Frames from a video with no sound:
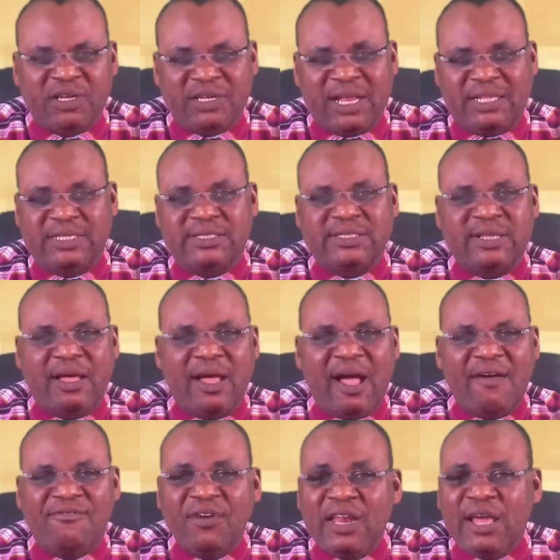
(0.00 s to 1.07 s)
that is
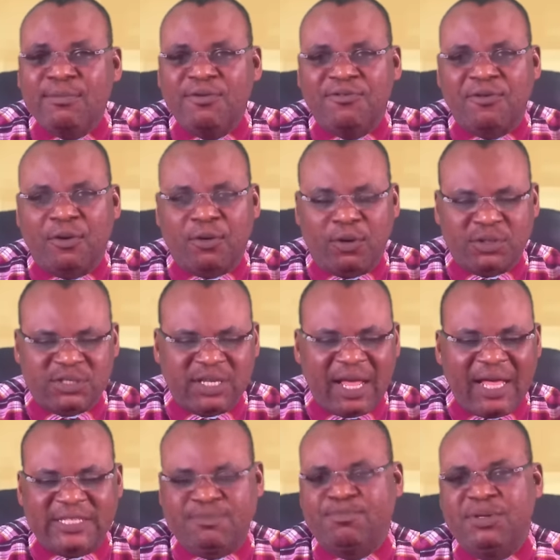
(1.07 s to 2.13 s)
available for us
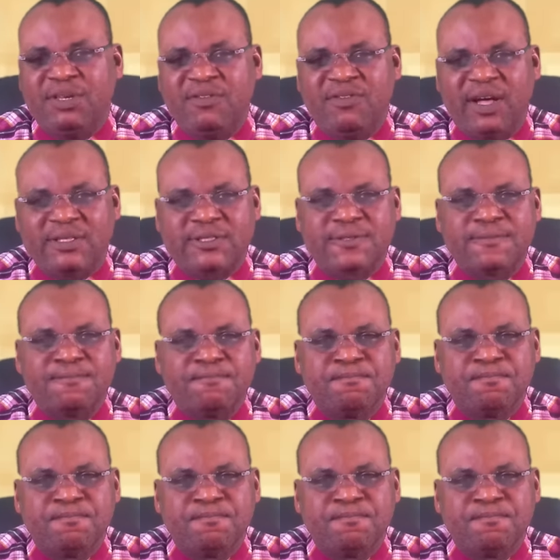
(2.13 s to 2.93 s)
as believers,